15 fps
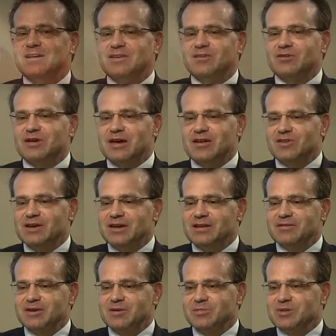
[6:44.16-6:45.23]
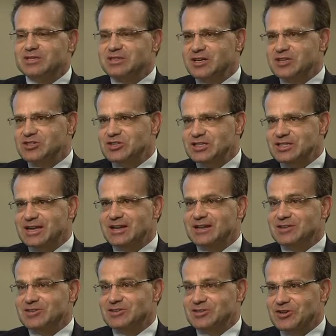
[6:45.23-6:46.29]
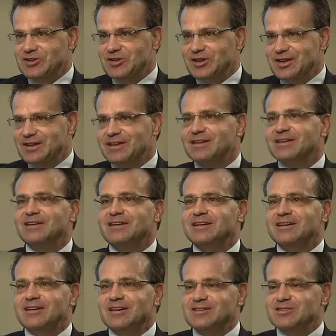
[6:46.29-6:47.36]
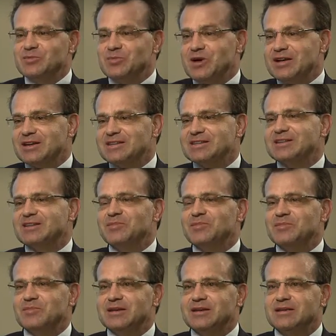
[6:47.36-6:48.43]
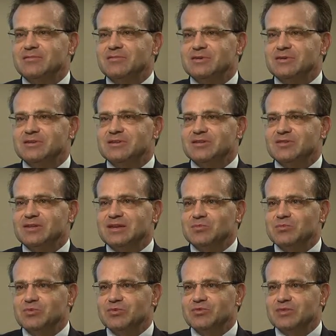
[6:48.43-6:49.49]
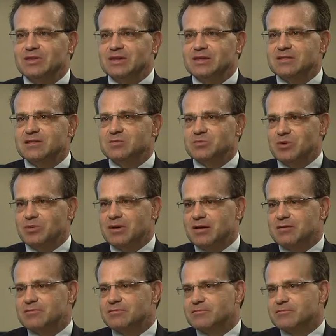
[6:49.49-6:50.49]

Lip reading: gonadal vein embolization is not necessarily going to cause a pregnancy, but it will certainly improve the sperm count.